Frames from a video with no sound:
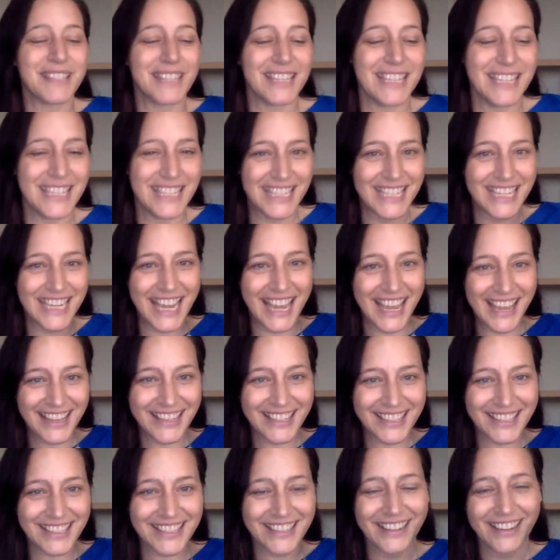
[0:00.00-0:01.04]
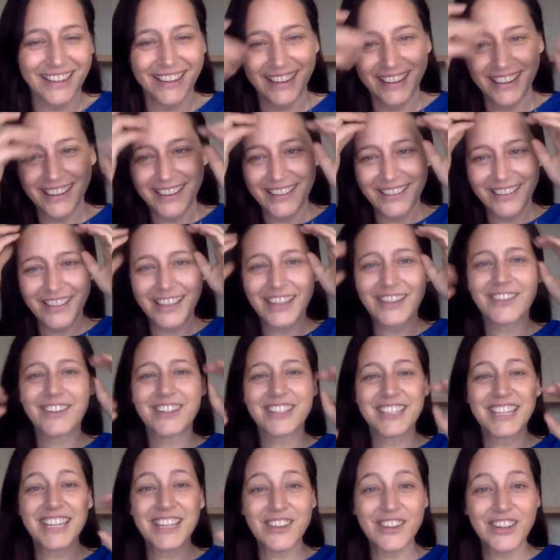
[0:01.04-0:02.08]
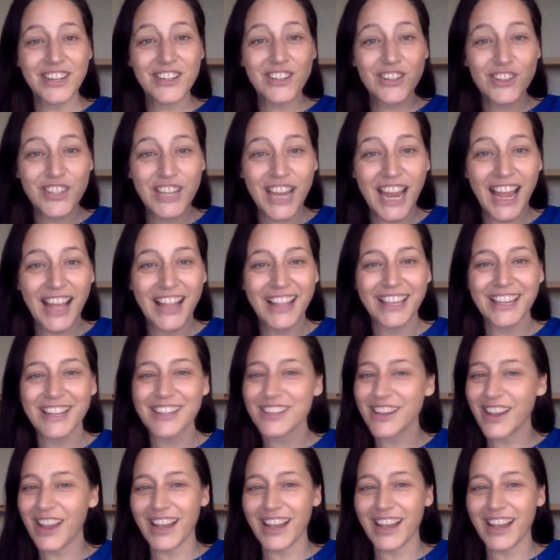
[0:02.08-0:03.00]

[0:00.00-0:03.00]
Yes. Like Christine, you did your challenge.